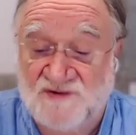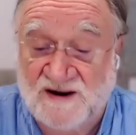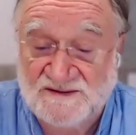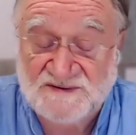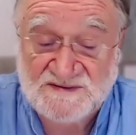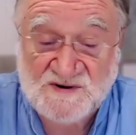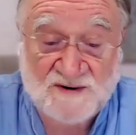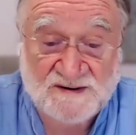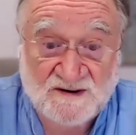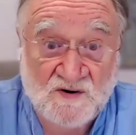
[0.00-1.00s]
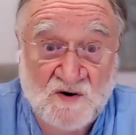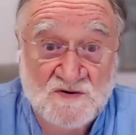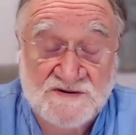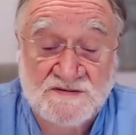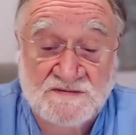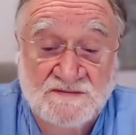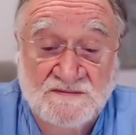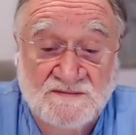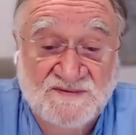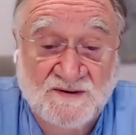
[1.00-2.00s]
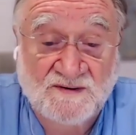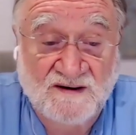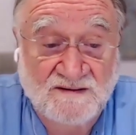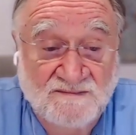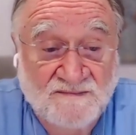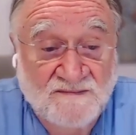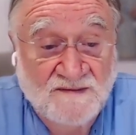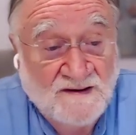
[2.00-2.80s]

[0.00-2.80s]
practice quite a lot. So I